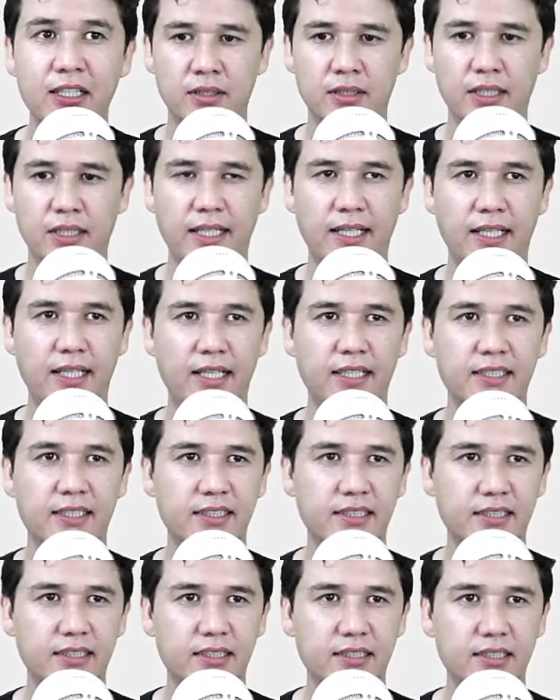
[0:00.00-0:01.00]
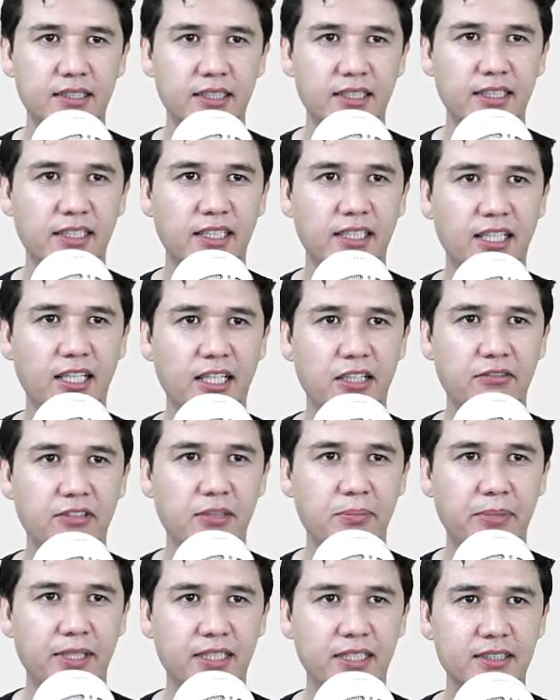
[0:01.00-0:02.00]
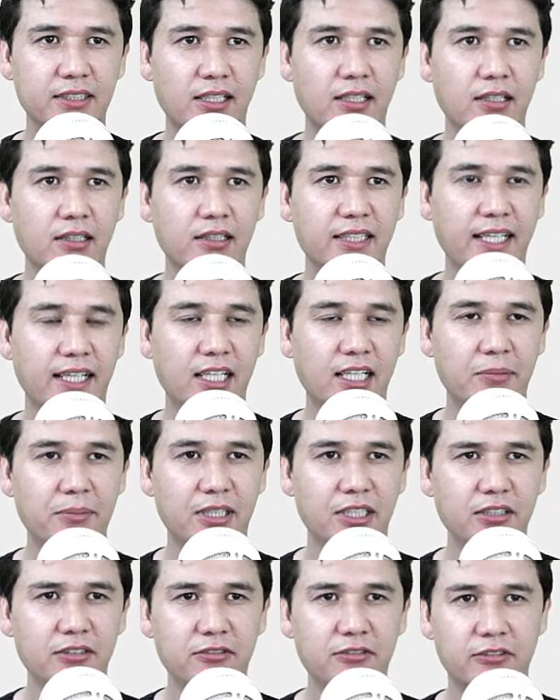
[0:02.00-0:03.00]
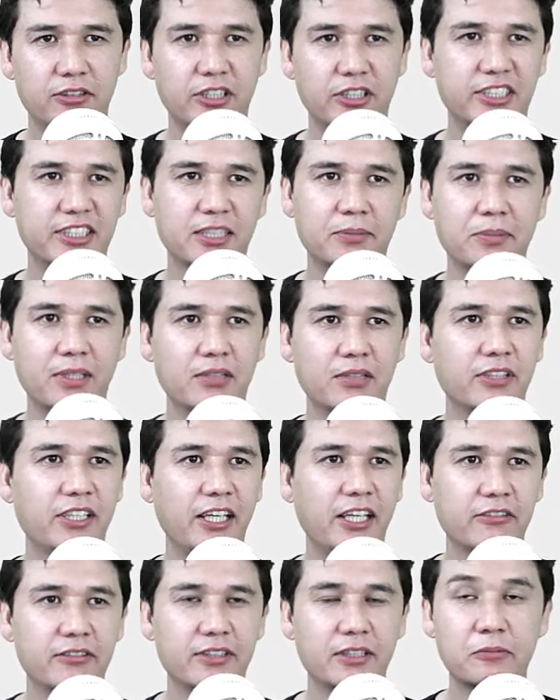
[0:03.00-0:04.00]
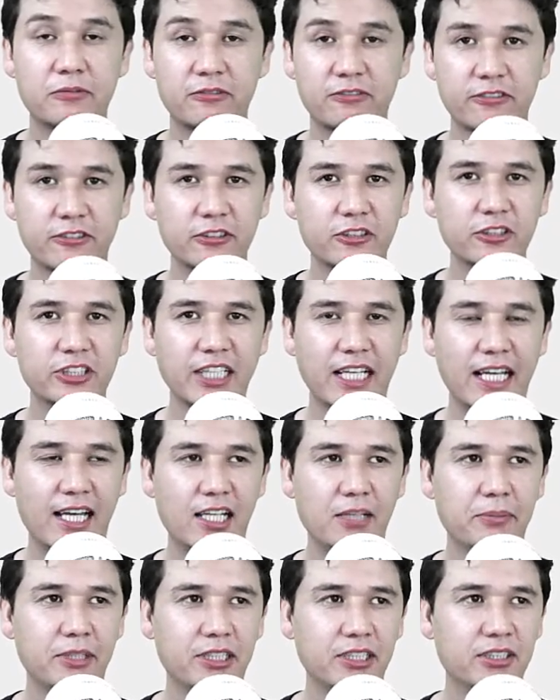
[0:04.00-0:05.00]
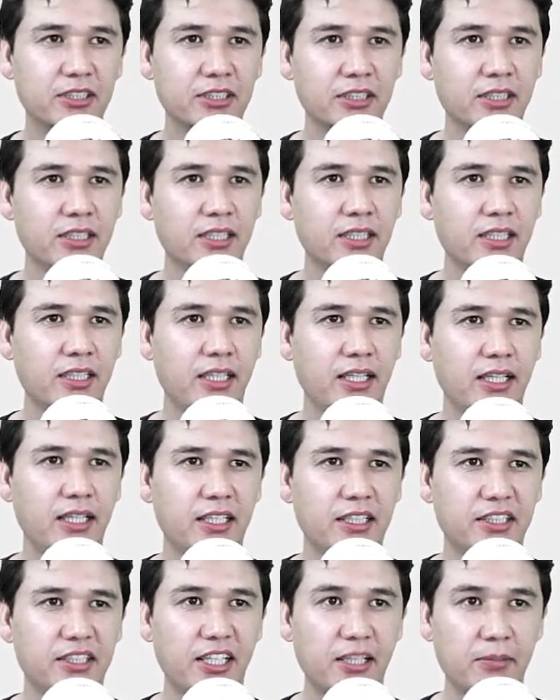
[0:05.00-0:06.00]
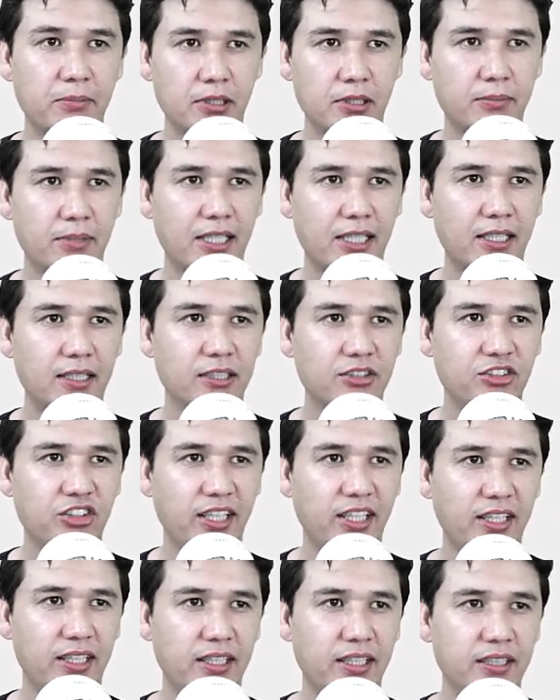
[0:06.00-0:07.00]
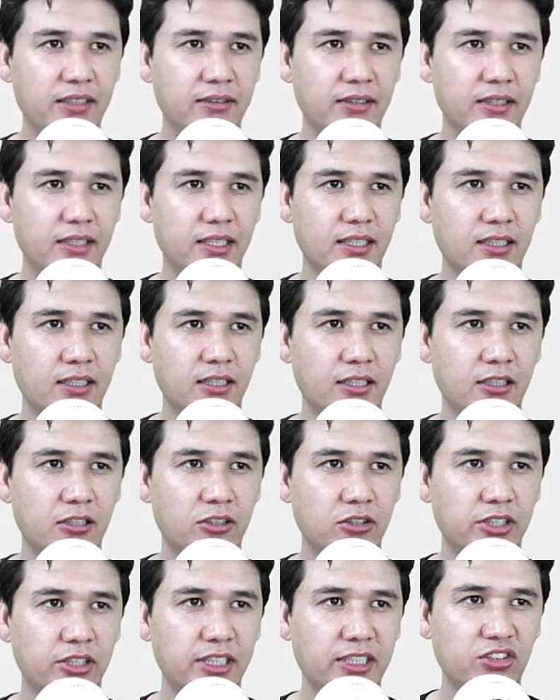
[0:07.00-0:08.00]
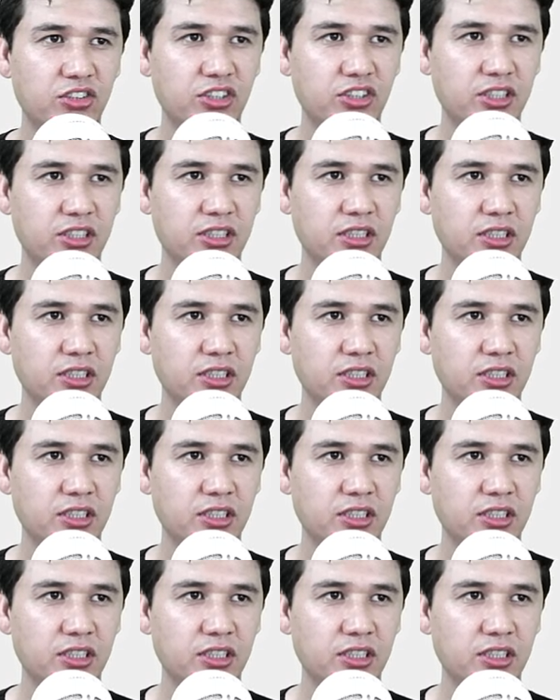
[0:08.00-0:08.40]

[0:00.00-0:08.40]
and here I will paste all the element. For example, we have the fruit element and apple, banana, cherry, orange,